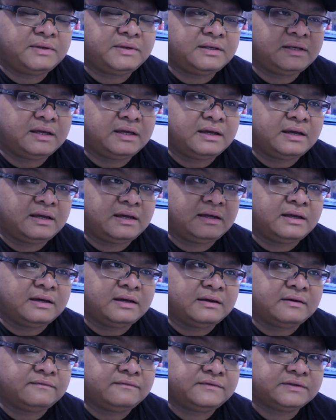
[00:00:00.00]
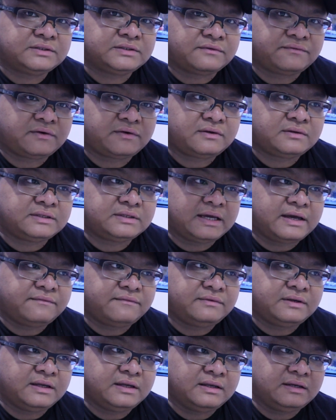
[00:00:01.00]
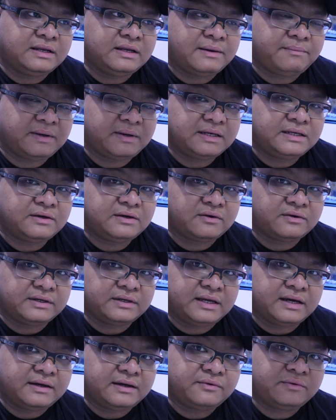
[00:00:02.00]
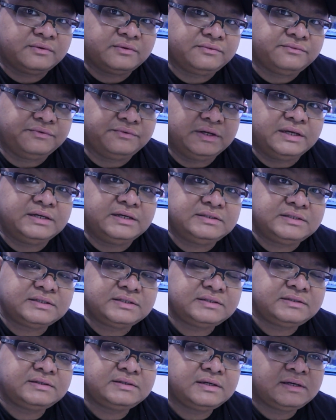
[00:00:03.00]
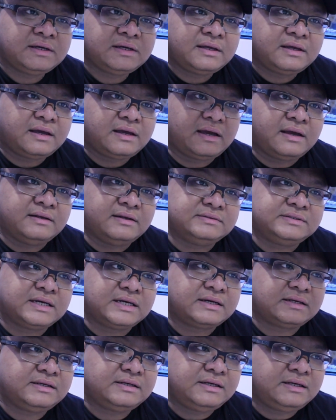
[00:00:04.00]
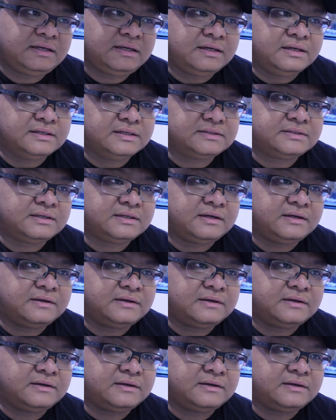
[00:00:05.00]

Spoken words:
they first of all they are planning on their own reagent, and secondly is